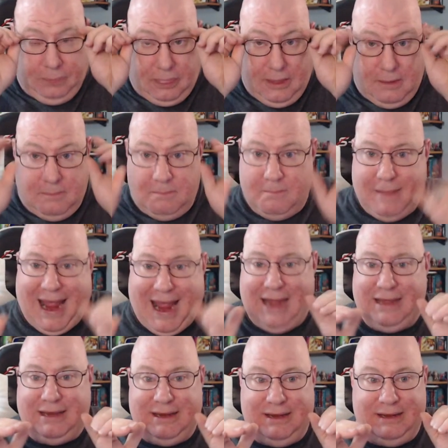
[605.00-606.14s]

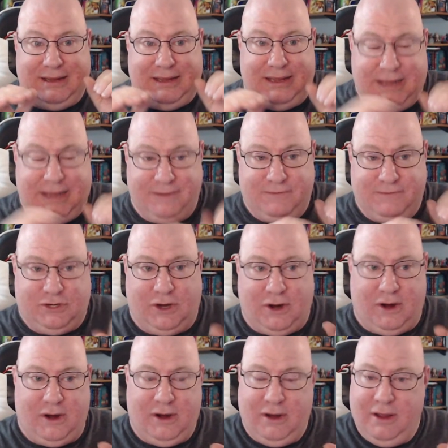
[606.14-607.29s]
Matt gives
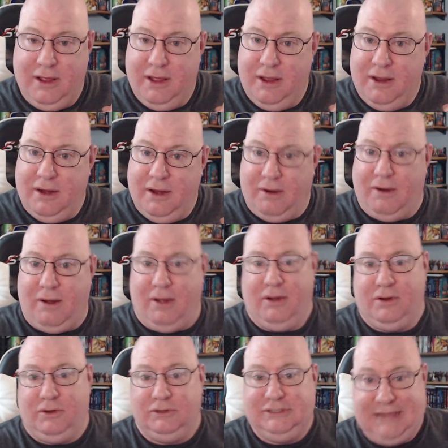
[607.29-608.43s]
her
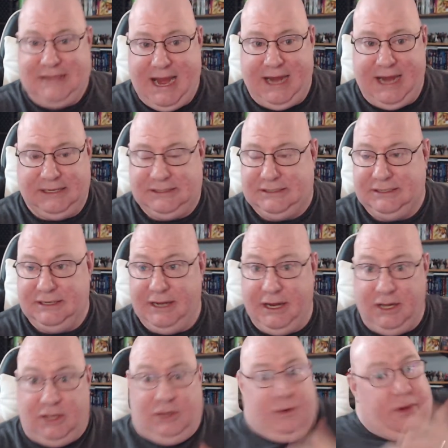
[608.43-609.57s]
uncle's things,
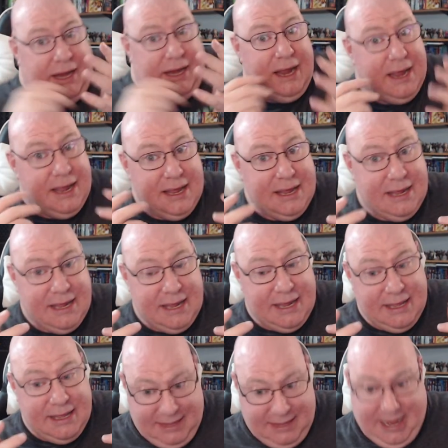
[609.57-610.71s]
including
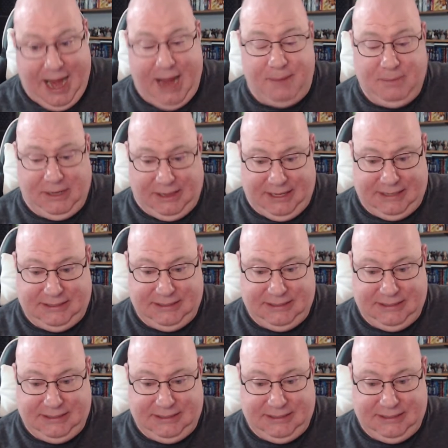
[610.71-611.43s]
the amulet.